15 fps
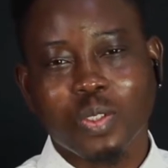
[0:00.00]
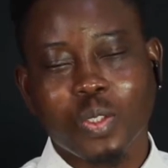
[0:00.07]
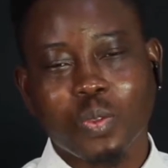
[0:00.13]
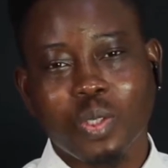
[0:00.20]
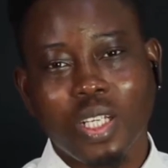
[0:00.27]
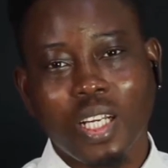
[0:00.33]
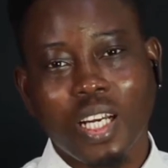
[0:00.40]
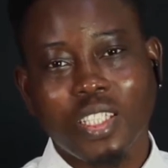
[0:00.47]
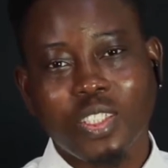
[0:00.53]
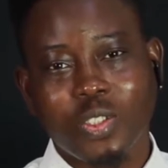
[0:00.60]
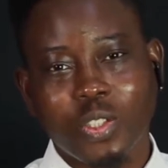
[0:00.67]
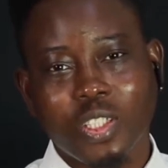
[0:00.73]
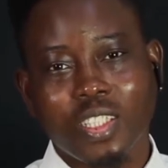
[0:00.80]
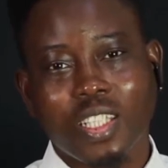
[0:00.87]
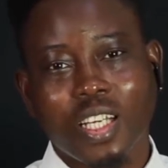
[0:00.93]
was when I
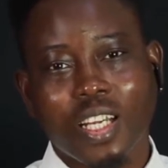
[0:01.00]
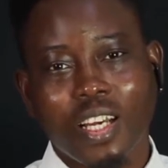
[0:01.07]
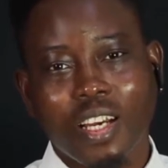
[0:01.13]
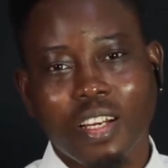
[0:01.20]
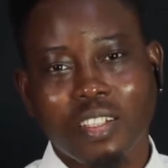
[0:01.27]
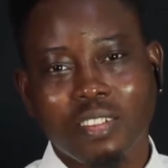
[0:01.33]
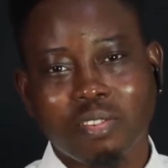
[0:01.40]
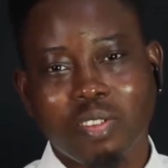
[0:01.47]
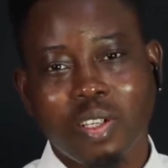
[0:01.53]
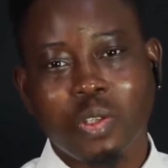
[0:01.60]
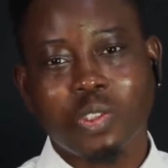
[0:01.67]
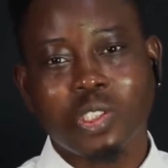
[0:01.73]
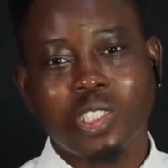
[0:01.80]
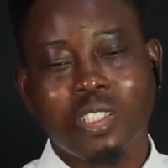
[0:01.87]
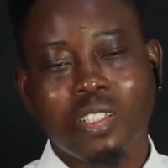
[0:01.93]
joined that I
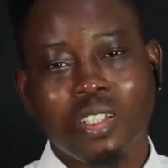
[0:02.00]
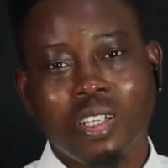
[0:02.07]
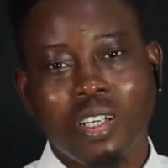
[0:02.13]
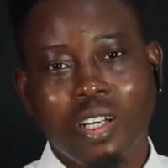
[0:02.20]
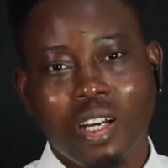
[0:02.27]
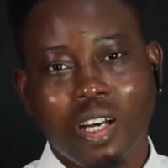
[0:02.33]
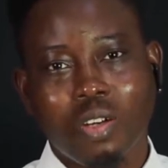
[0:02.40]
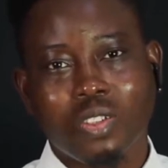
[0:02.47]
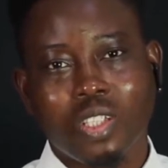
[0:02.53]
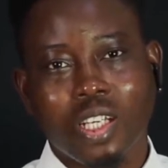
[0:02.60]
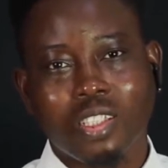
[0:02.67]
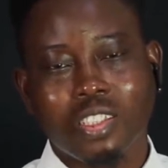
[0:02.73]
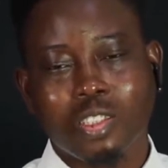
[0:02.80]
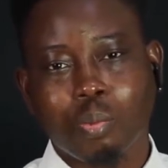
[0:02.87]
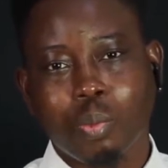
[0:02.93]
found out
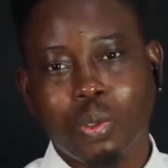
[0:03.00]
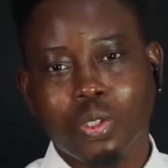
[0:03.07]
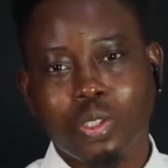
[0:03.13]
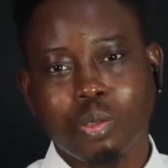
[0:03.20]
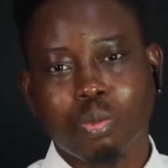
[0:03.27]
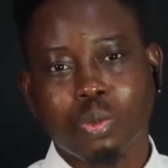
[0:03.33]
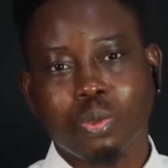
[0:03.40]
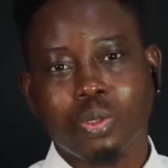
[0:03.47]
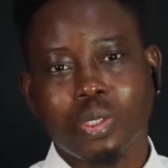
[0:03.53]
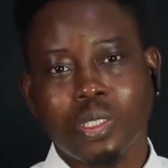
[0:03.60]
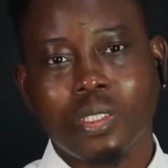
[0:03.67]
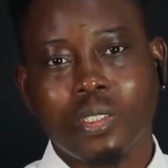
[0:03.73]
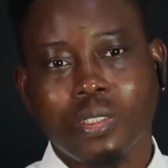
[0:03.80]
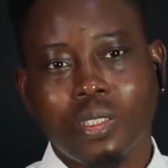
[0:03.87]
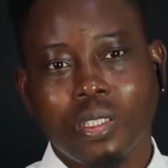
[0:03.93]
that is possible.
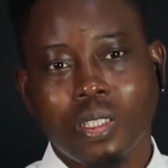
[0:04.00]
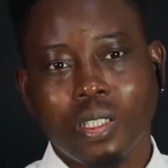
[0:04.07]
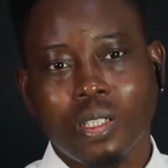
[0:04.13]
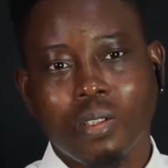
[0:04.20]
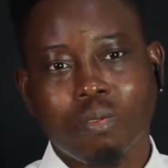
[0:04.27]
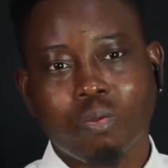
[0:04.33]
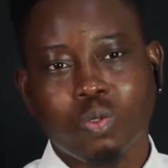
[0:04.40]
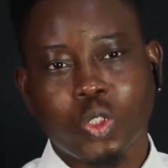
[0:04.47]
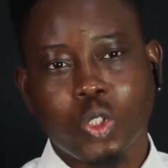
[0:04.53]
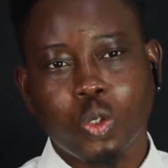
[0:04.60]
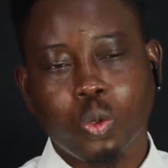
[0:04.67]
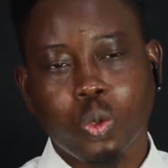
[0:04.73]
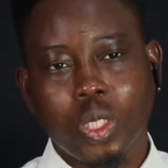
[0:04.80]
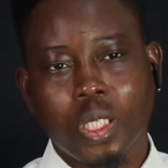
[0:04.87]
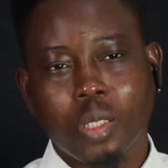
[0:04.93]

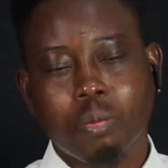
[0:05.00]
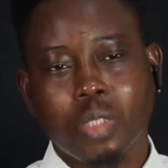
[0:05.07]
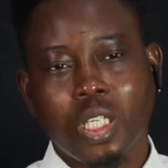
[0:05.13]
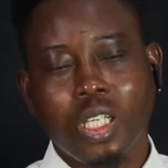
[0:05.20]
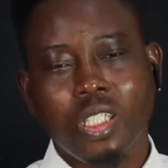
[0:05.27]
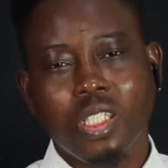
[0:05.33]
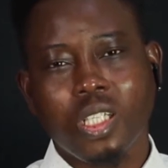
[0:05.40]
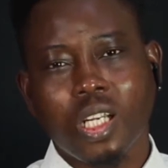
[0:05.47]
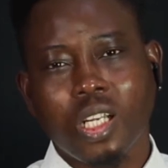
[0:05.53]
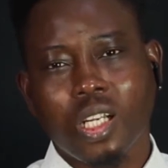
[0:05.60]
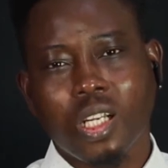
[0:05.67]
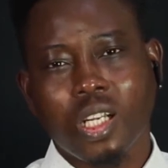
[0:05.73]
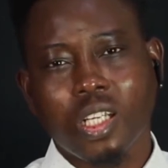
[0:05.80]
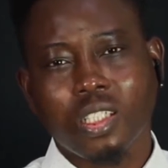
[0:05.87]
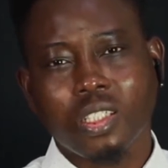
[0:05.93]
Early
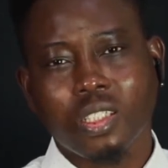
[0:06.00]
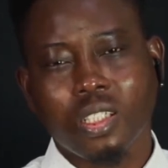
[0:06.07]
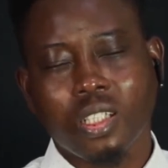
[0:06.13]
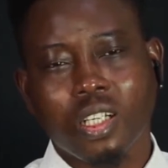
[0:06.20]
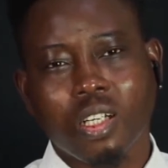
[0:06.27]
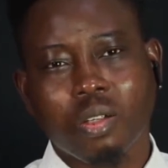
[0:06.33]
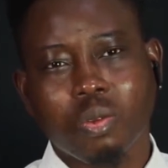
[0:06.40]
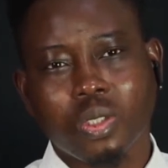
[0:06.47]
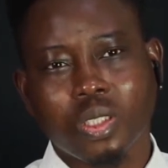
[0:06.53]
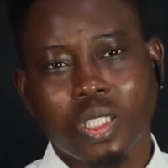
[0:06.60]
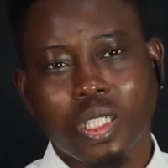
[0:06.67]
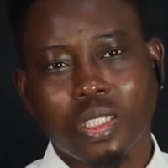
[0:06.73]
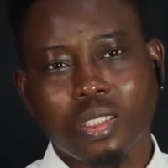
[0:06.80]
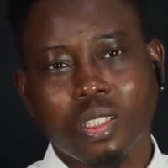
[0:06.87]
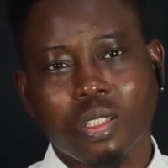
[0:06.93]
last year, I was
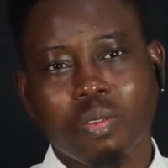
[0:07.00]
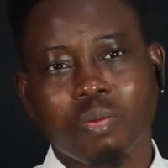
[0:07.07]
at